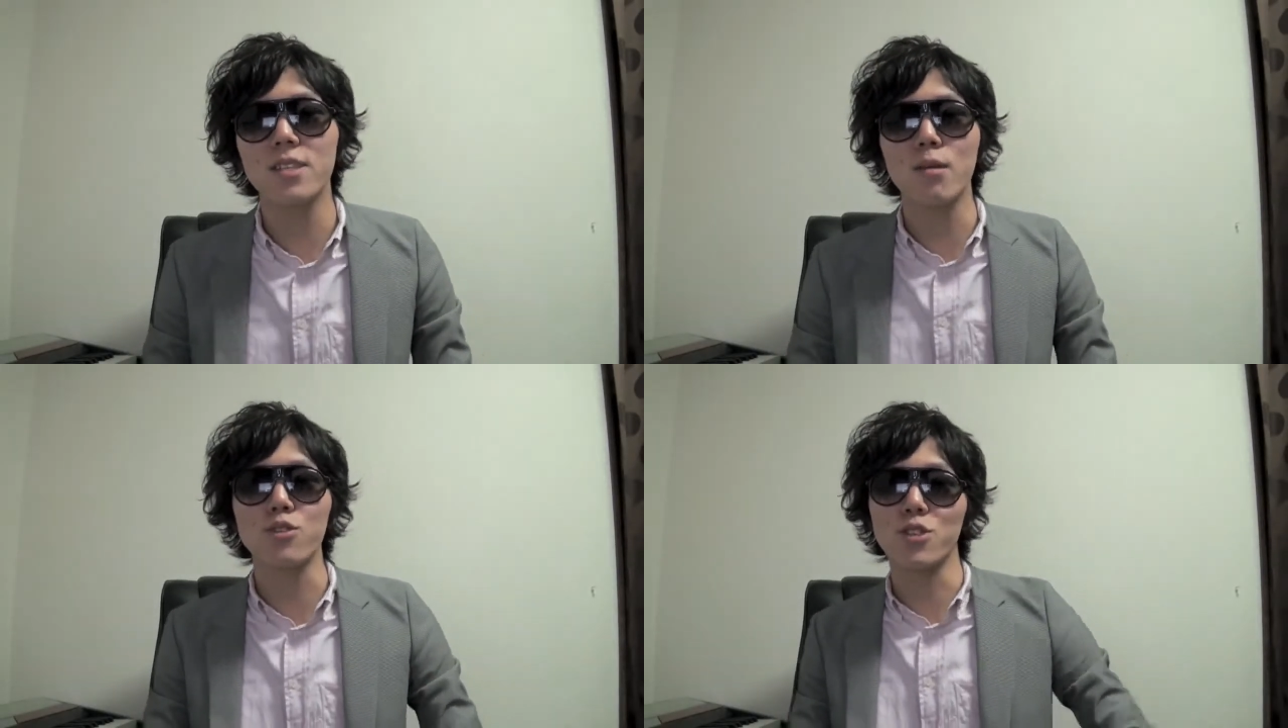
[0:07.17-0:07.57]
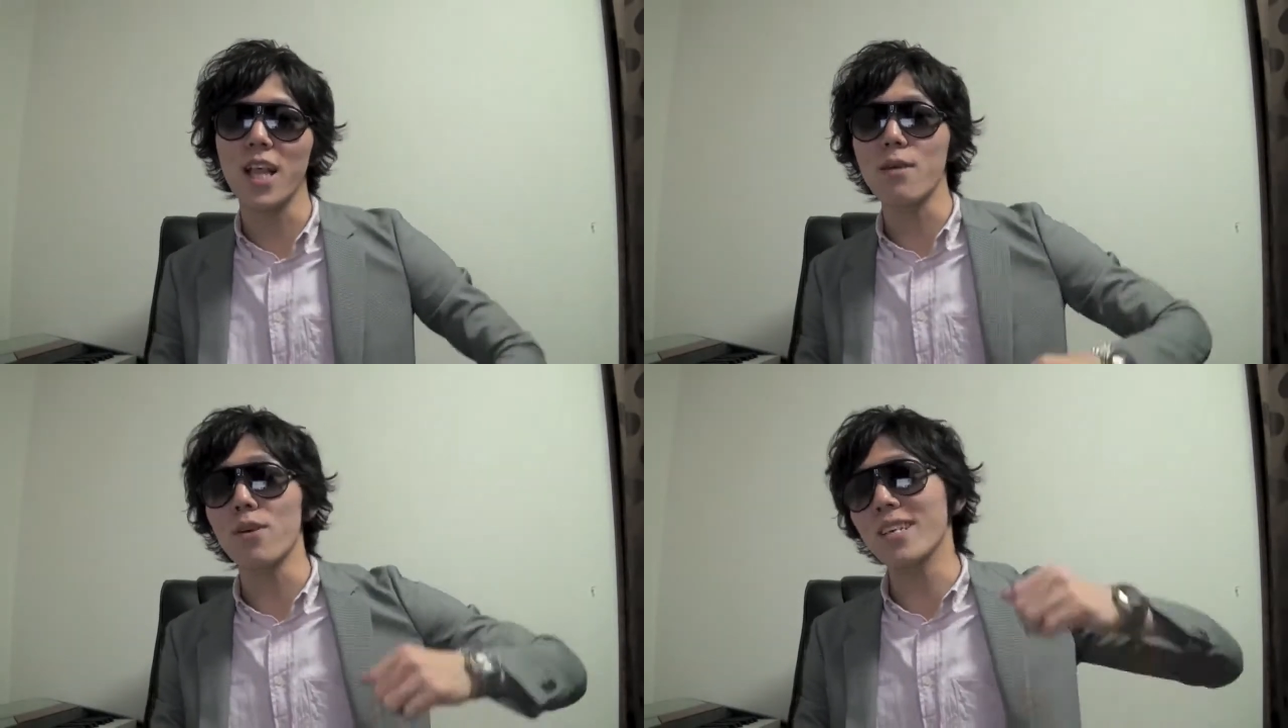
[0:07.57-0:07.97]

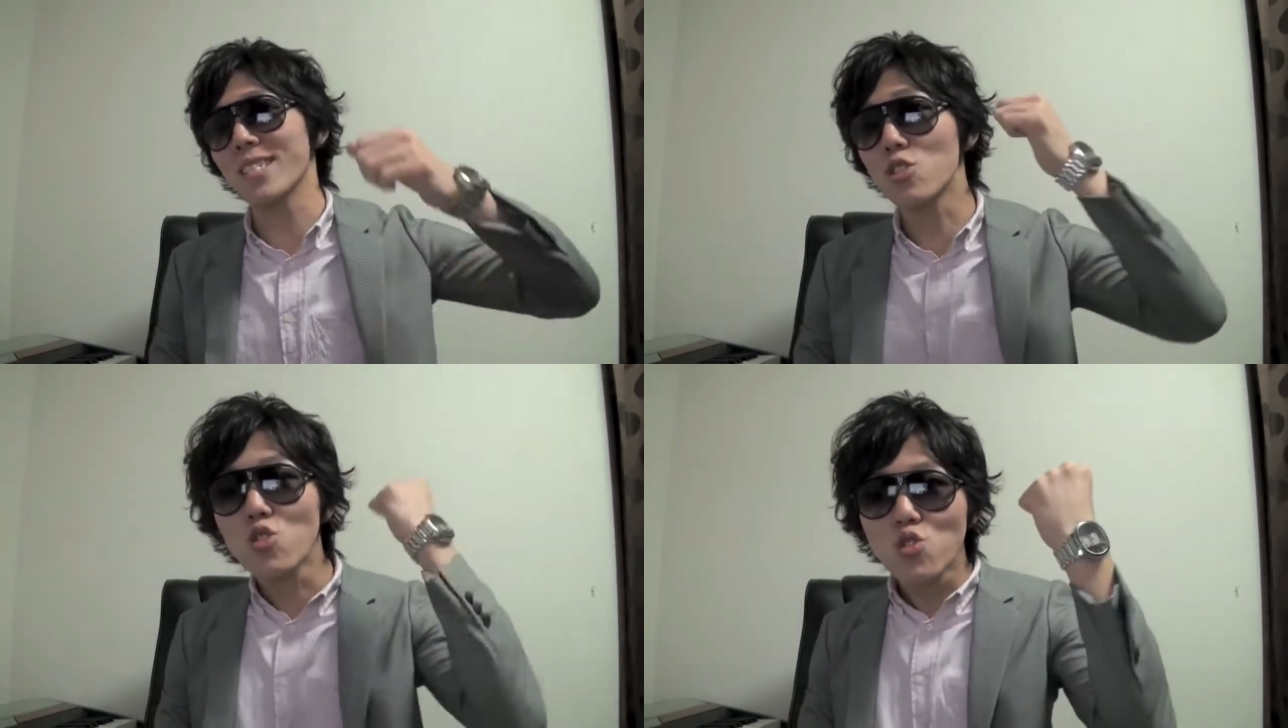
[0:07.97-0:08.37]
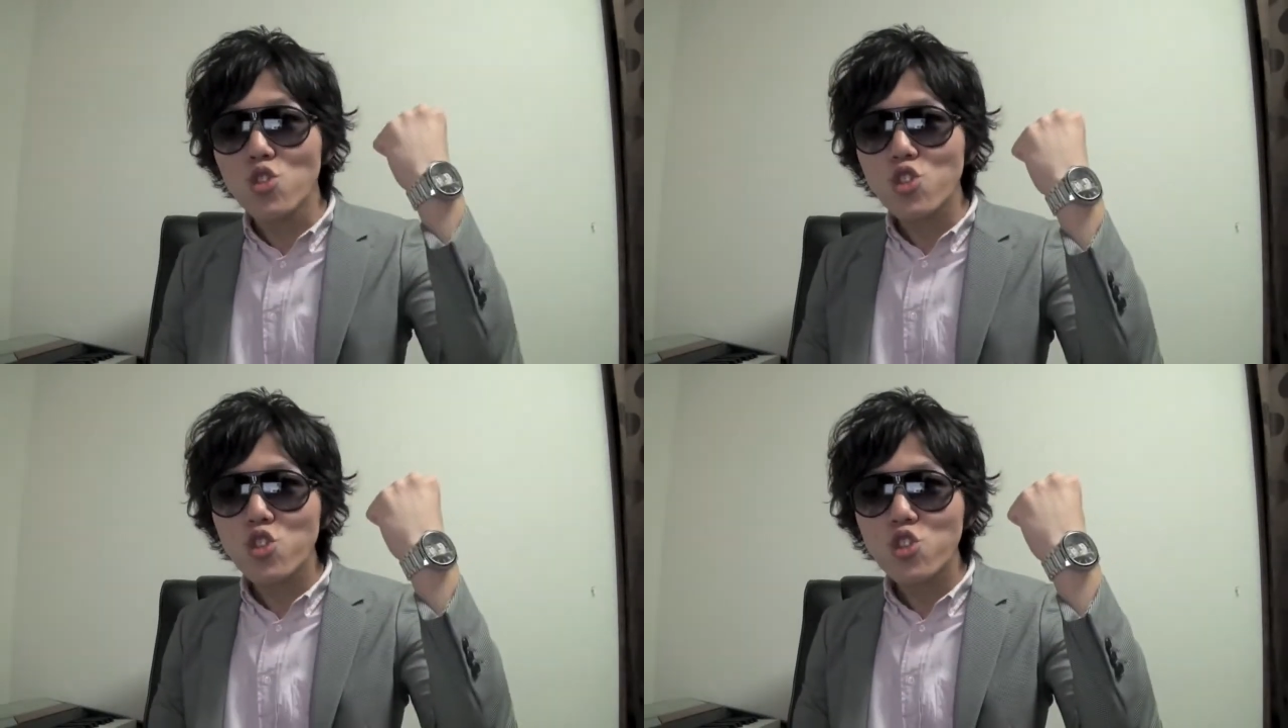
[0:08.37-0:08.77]

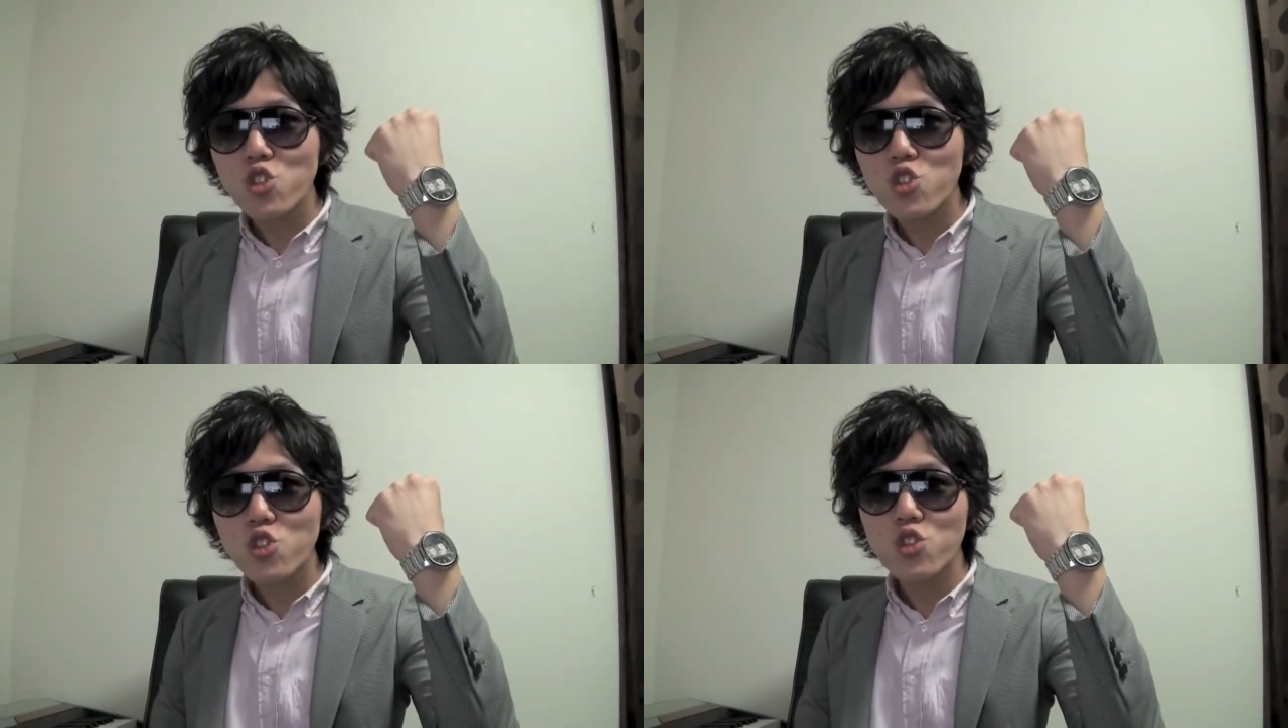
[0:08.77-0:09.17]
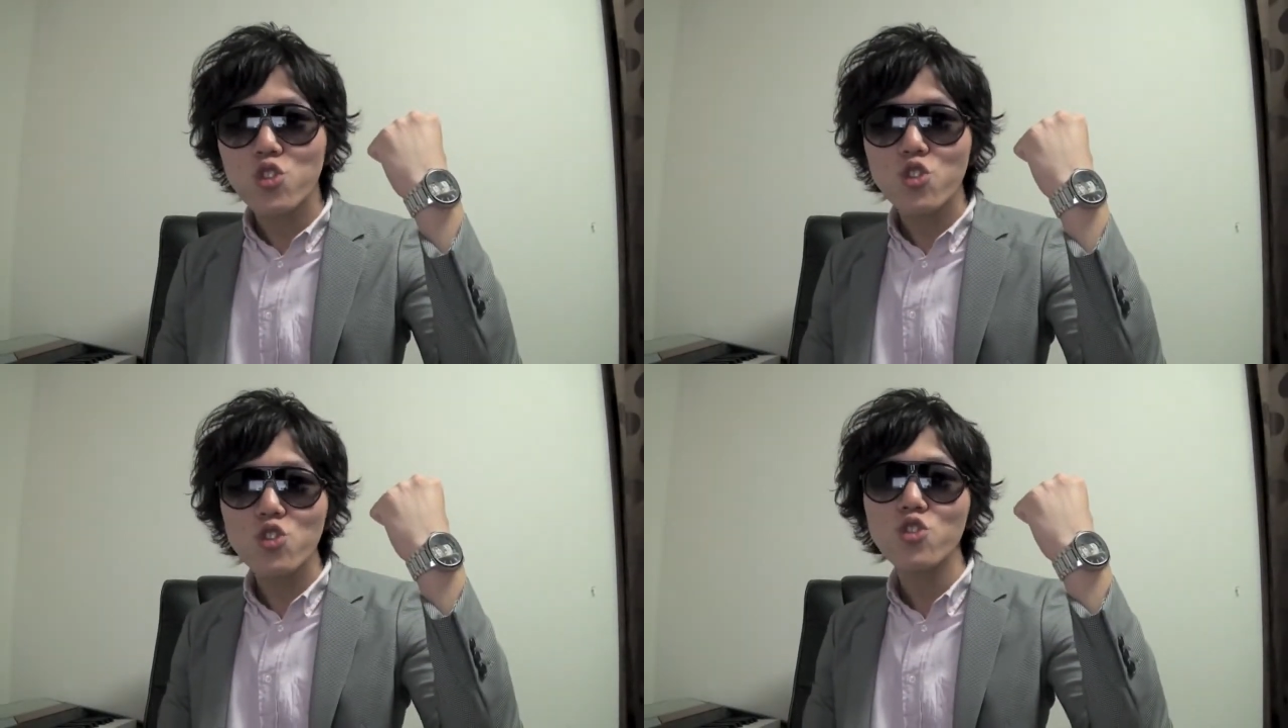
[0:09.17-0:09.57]

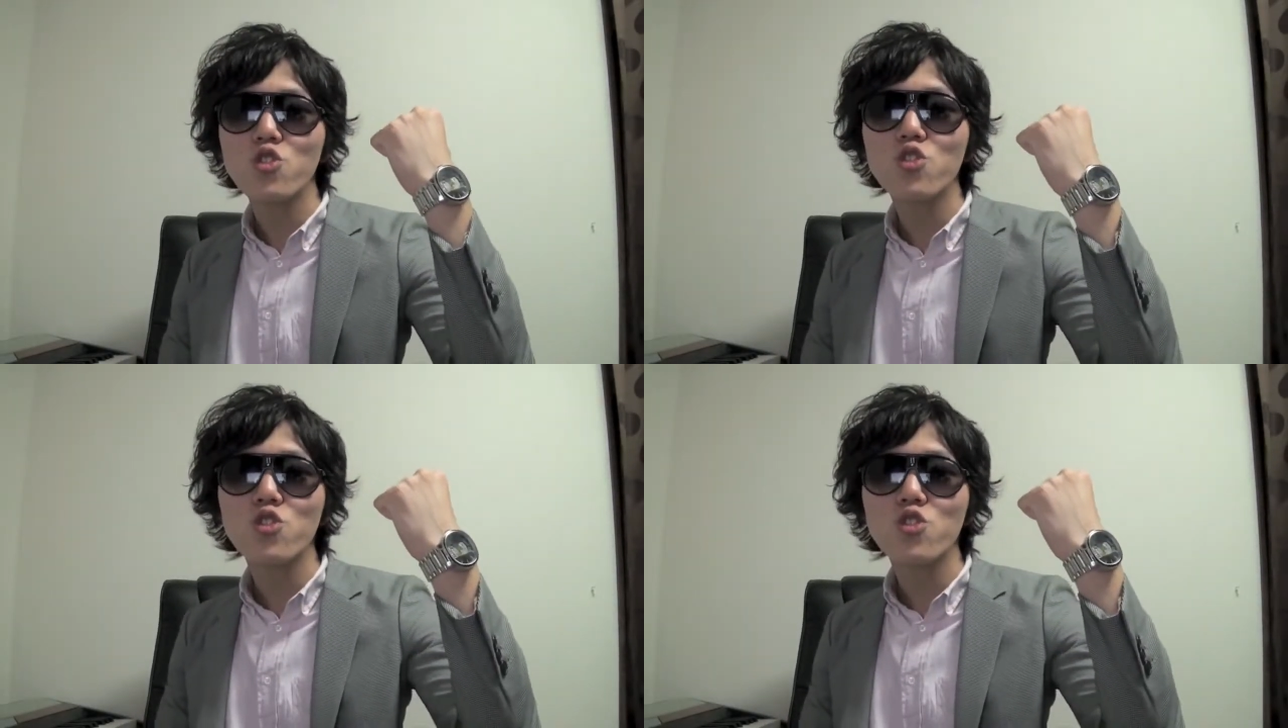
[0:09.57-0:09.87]
subscribers.